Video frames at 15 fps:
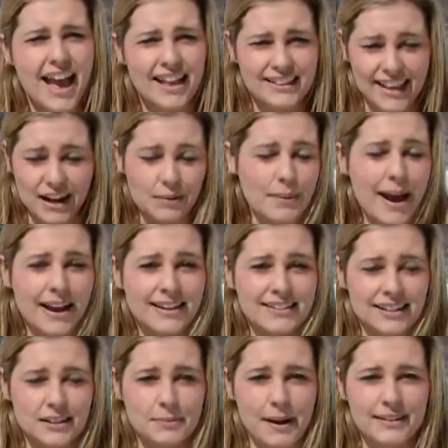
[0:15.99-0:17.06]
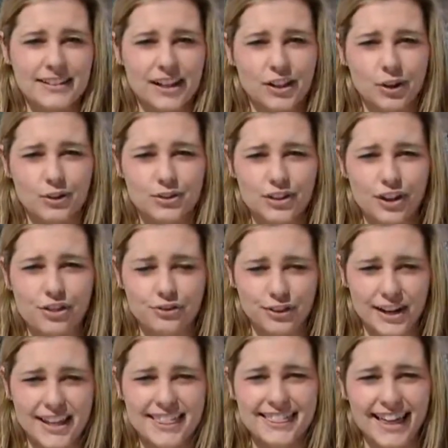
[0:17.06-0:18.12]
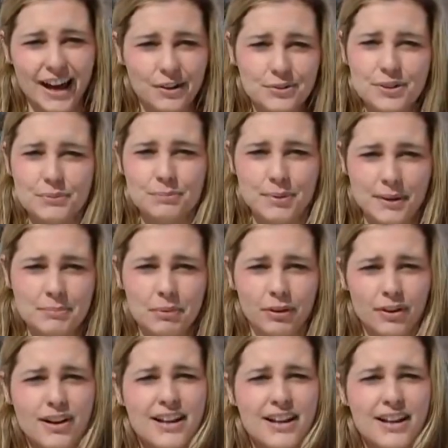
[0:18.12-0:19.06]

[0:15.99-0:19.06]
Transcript: Saddleback is expecting close to 3,000 people